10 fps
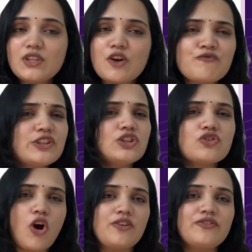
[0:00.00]
with the
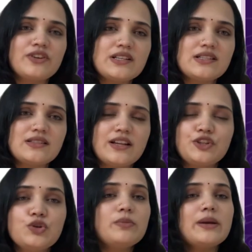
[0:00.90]
confidence that
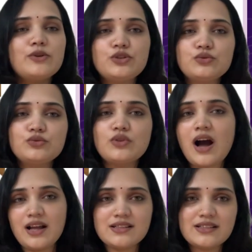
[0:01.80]
you'll be able to
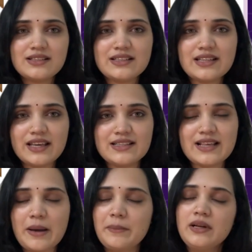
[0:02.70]
answer it in the
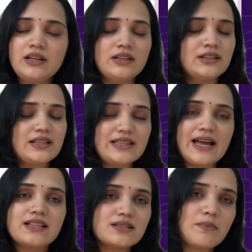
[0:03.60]
exam,
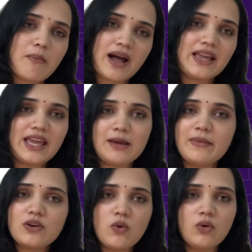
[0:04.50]
that's my aim
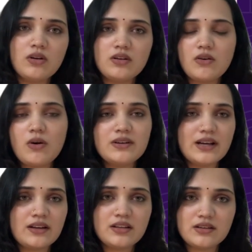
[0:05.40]
and goal all
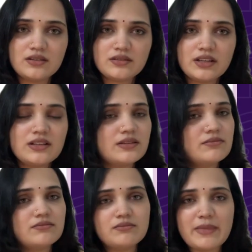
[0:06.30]
done here
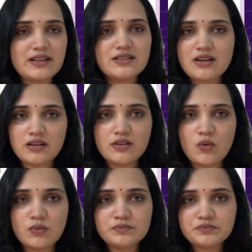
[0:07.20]
in Medi Study
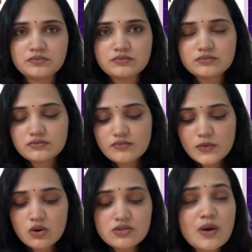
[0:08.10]
Go.
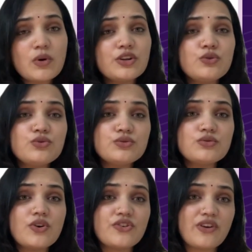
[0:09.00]
Also, I want you
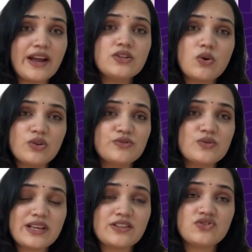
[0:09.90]
to write all of
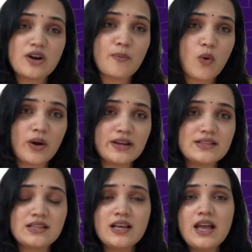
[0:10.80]
those extra
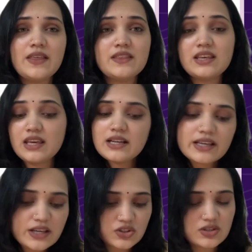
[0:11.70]
points, the key
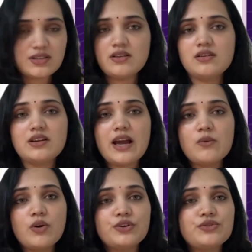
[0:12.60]
linkages here. I
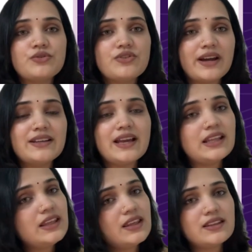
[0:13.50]
want you to write
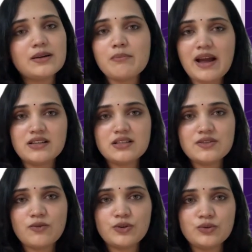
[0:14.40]
anything that matters
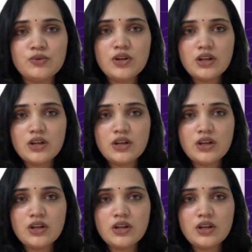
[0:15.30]
for you.